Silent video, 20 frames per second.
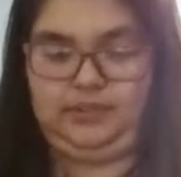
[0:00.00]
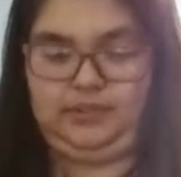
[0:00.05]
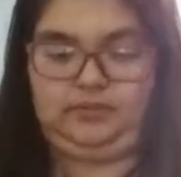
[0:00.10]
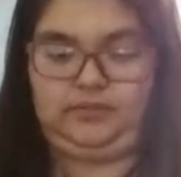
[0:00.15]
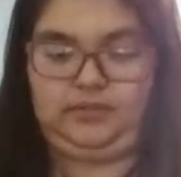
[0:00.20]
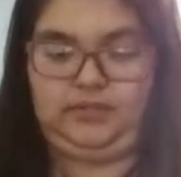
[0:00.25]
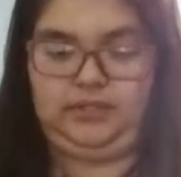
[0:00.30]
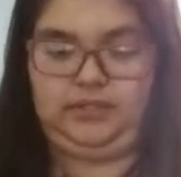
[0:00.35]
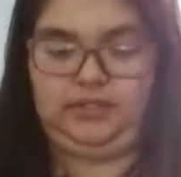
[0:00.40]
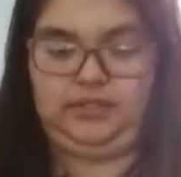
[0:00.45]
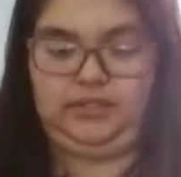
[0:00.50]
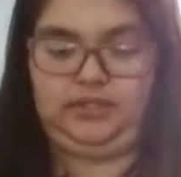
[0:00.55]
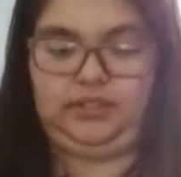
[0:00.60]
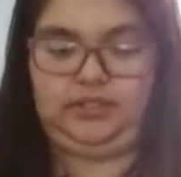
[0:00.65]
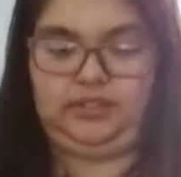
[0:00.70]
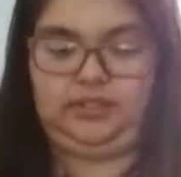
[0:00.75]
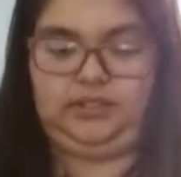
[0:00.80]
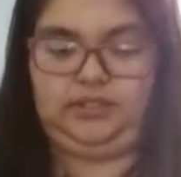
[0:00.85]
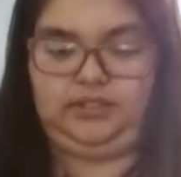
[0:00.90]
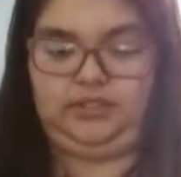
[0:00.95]
What
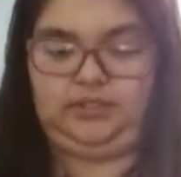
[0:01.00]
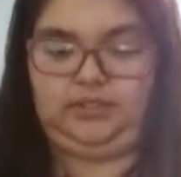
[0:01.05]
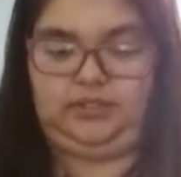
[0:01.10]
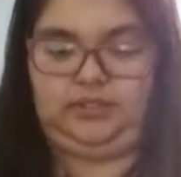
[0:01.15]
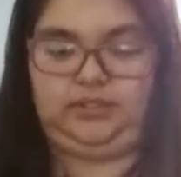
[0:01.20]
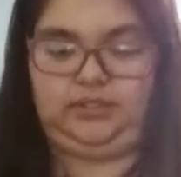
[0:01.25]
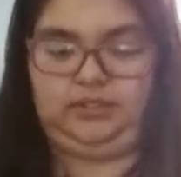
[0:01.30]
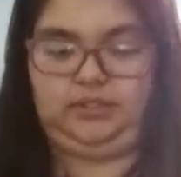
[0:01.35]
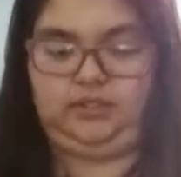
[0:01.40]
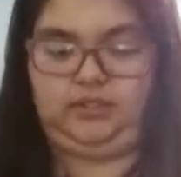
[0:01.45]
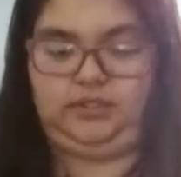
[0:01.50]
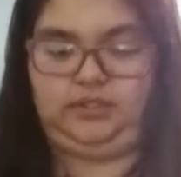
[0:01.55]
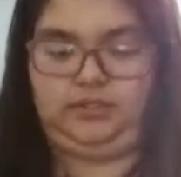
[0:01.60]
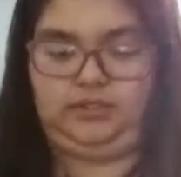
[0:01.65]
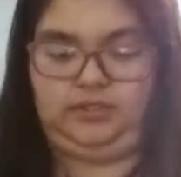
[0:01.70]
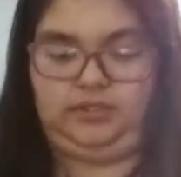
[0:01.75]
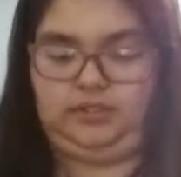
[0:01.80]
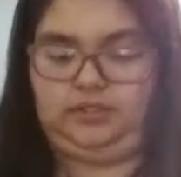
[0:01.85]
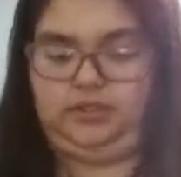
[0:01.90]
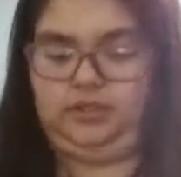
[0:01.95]
in
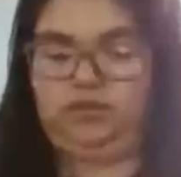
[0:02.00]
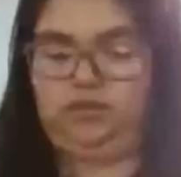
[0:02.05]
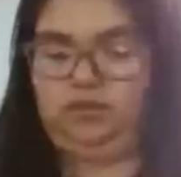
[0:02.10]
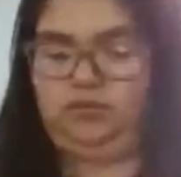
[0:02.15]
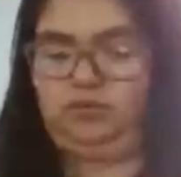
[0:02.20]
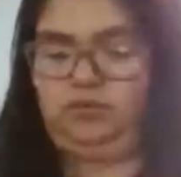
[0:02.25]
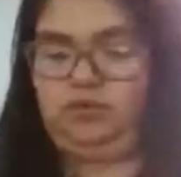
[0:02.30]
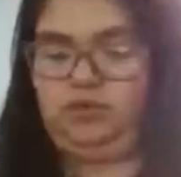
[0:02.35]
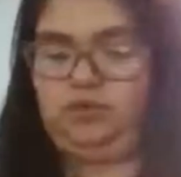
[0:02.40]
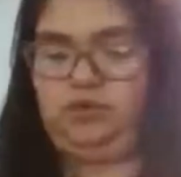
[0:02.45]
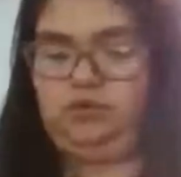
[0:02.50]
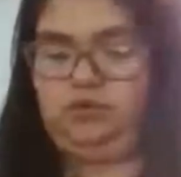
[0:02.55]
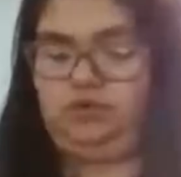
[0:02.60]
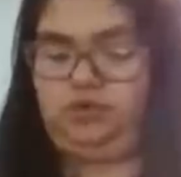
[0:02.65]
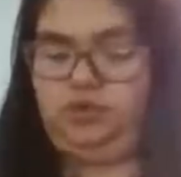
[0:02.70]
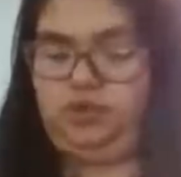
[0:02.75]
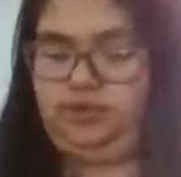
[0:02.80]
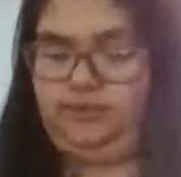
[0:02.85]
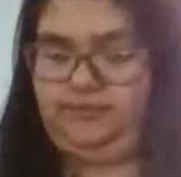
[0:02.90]
the world?